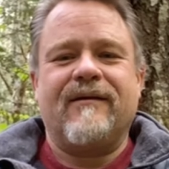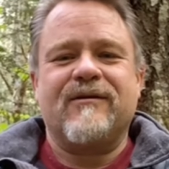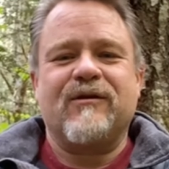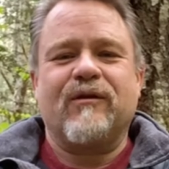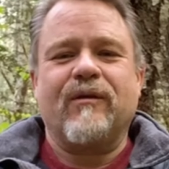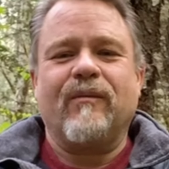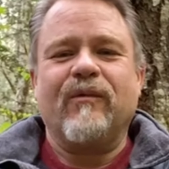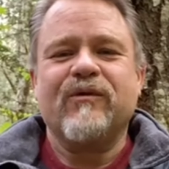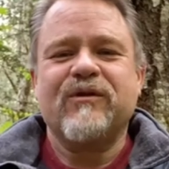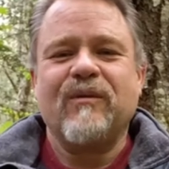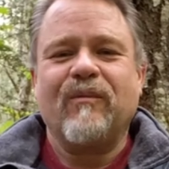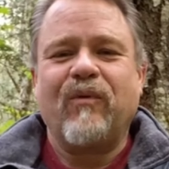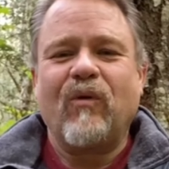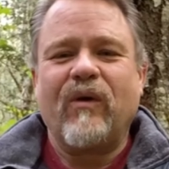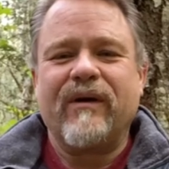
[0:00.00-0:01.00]
So the most
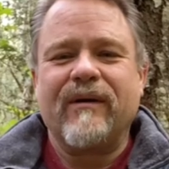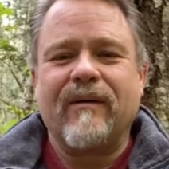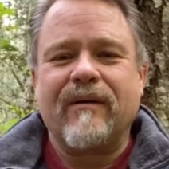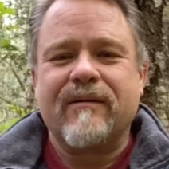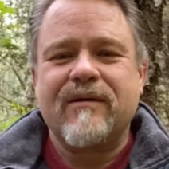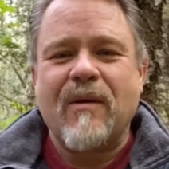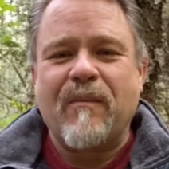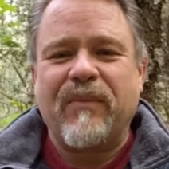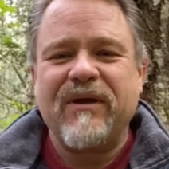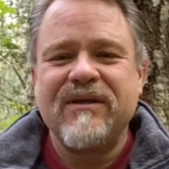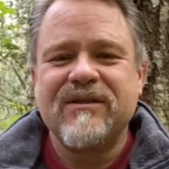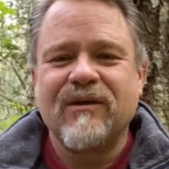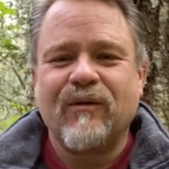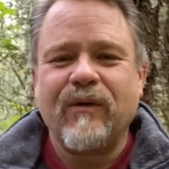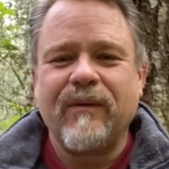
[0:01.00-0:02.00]
important
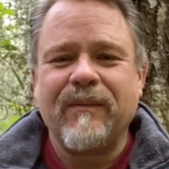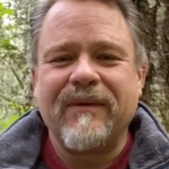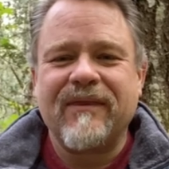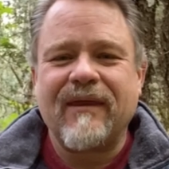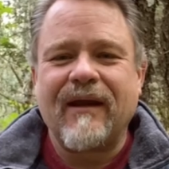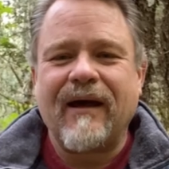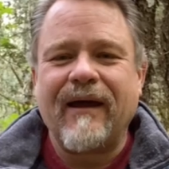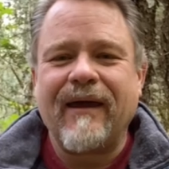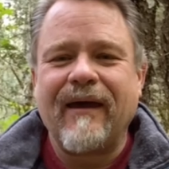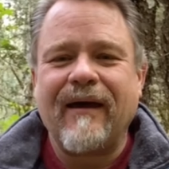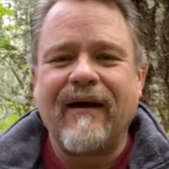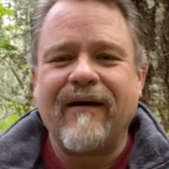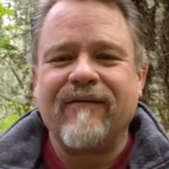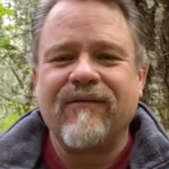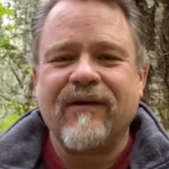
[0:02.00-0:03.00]
piece of equipment that I
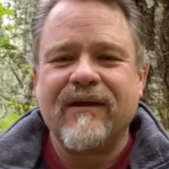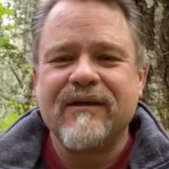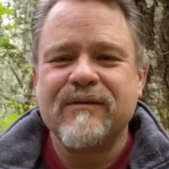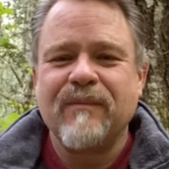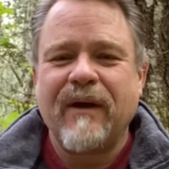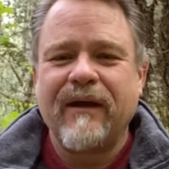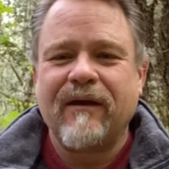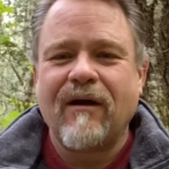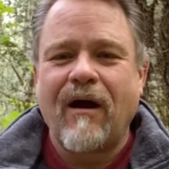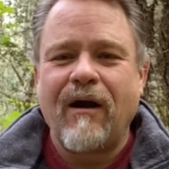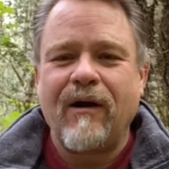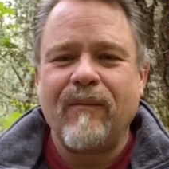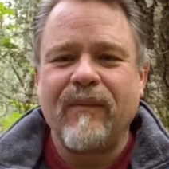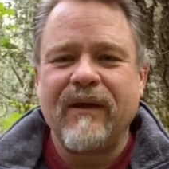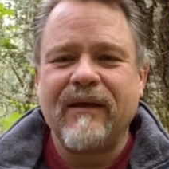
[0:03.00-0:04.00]
have is my
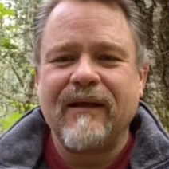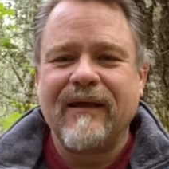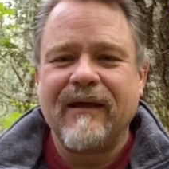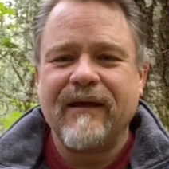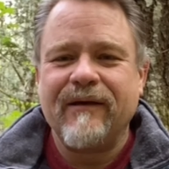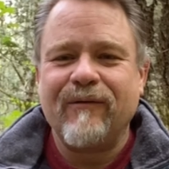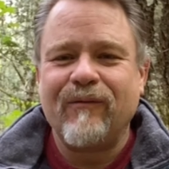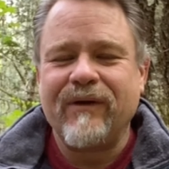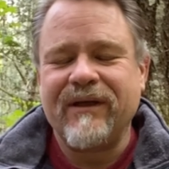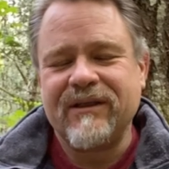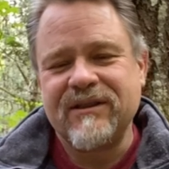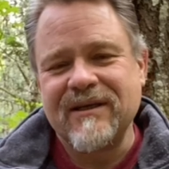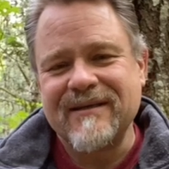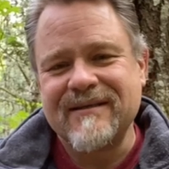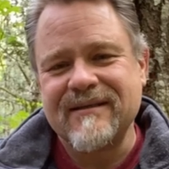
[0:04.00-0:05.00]
Garmin
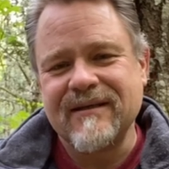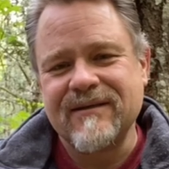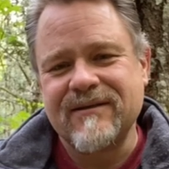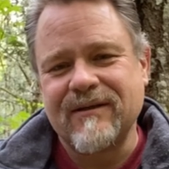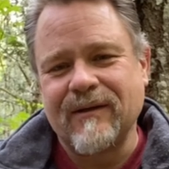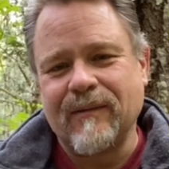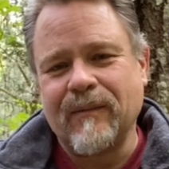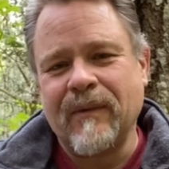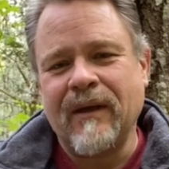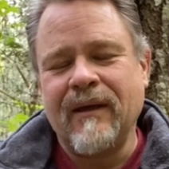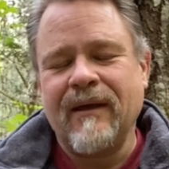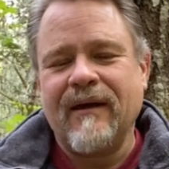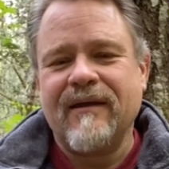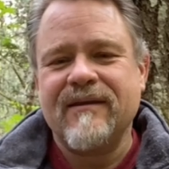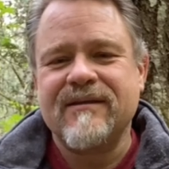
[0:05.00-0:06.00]
InReach system.
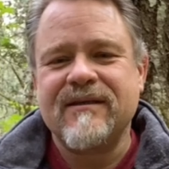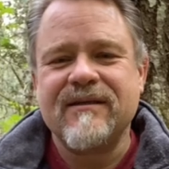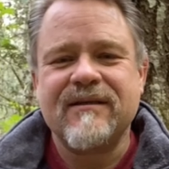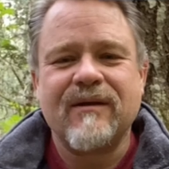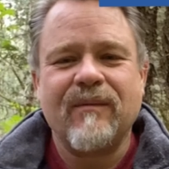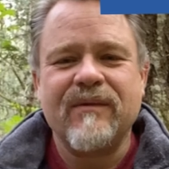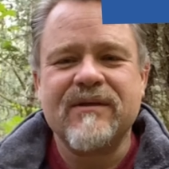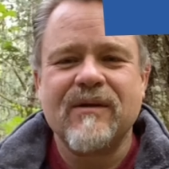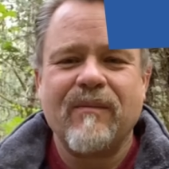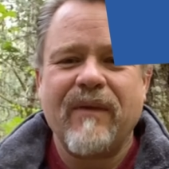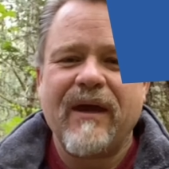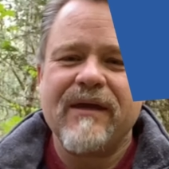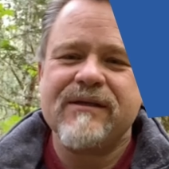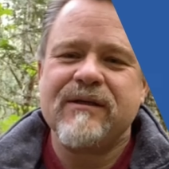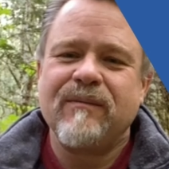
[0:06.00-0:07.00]
The system is
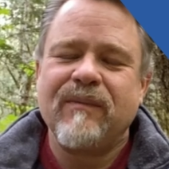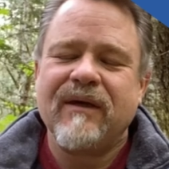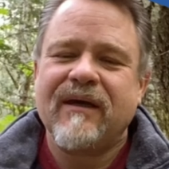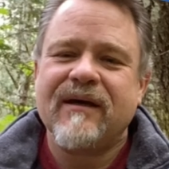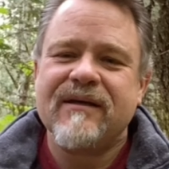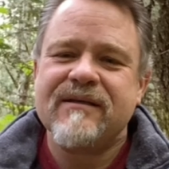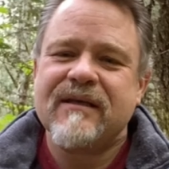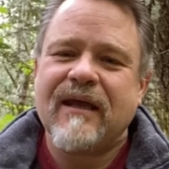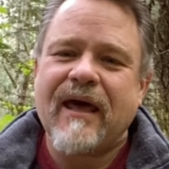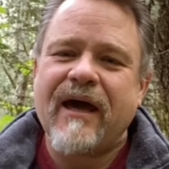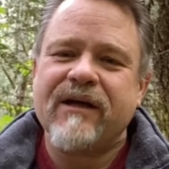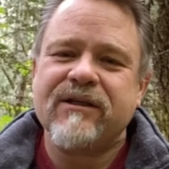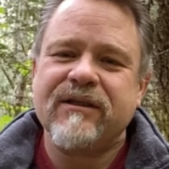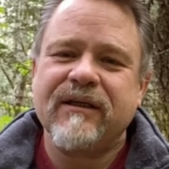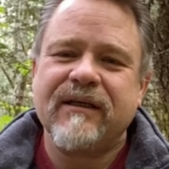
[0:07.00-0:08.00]
amazing because it
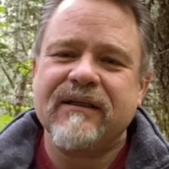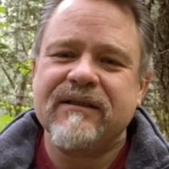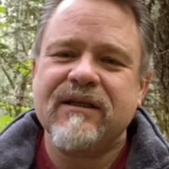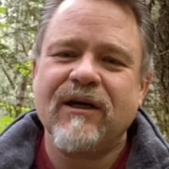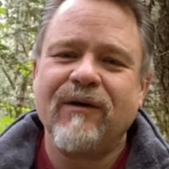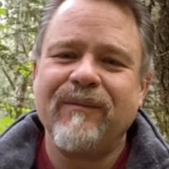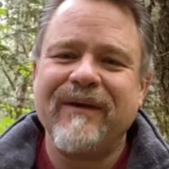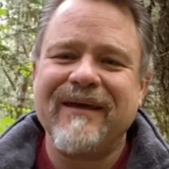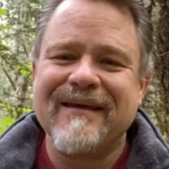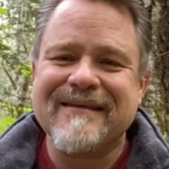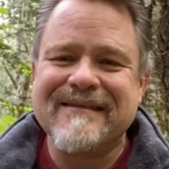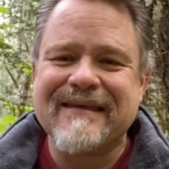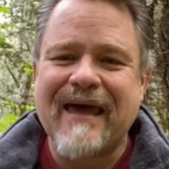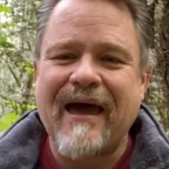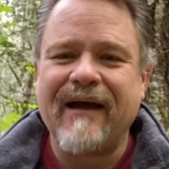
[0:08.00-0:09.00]
actually can tell me
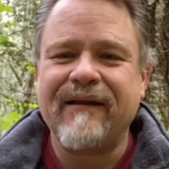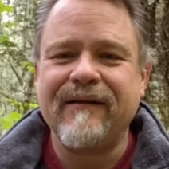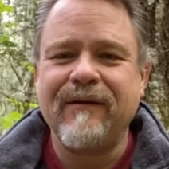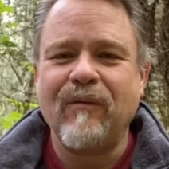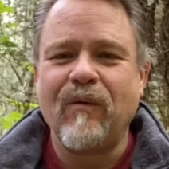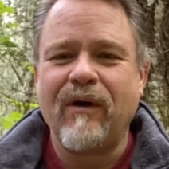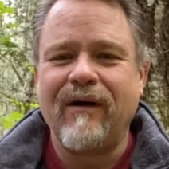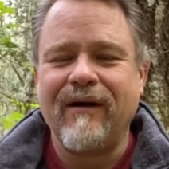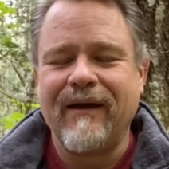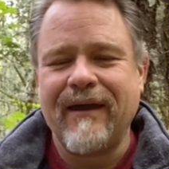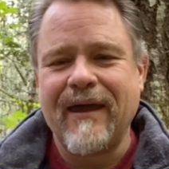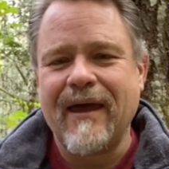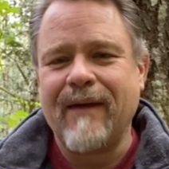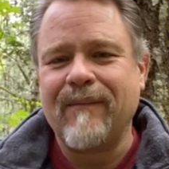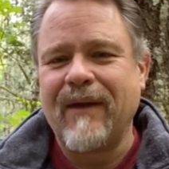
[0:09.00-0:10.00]
exactly where I am